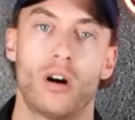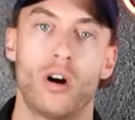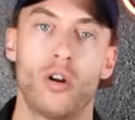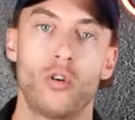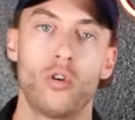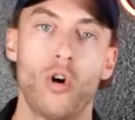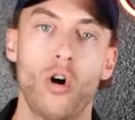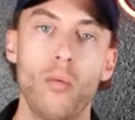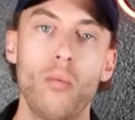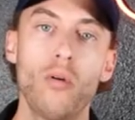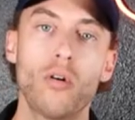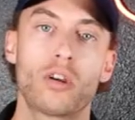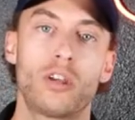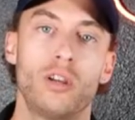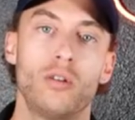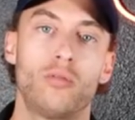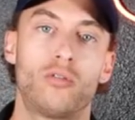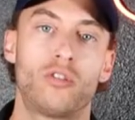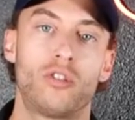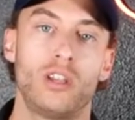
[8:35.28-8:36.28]
A normal
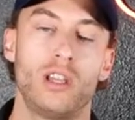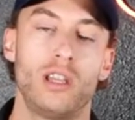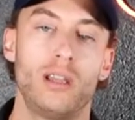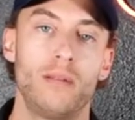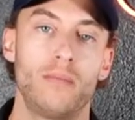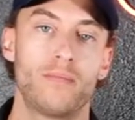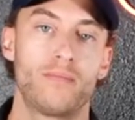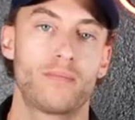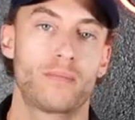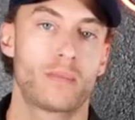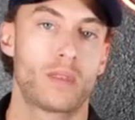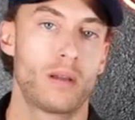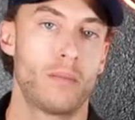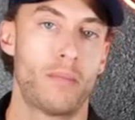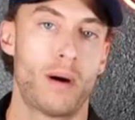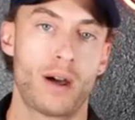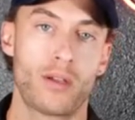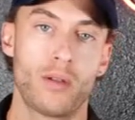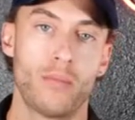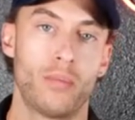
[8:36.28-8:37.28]
QT
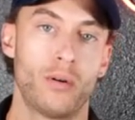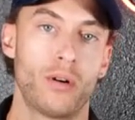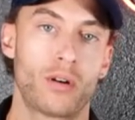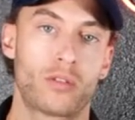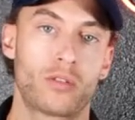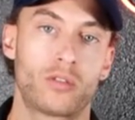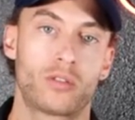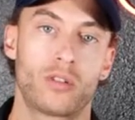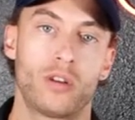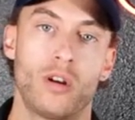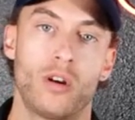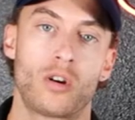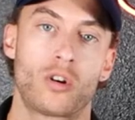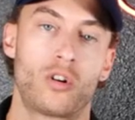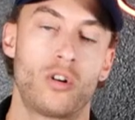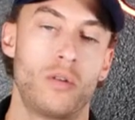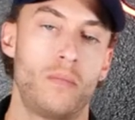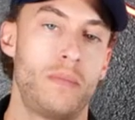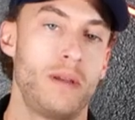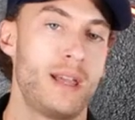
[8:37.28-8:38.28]
by the books
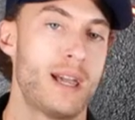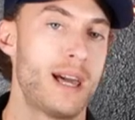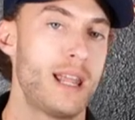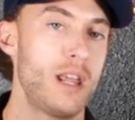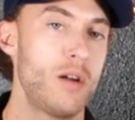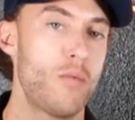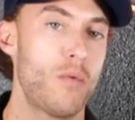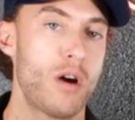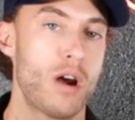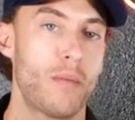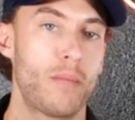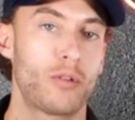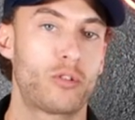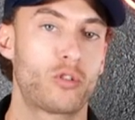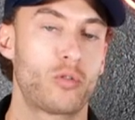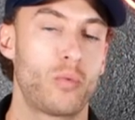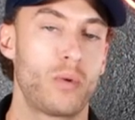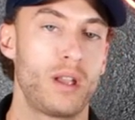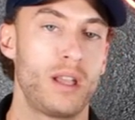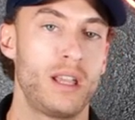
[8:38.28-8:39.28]
could be anywhere
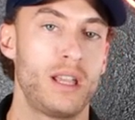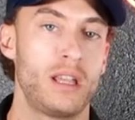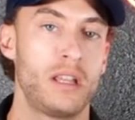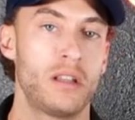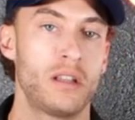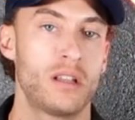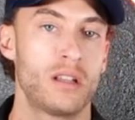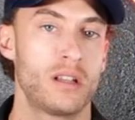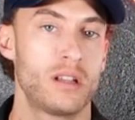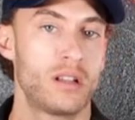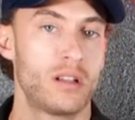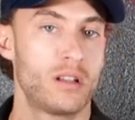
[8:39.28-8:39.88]
between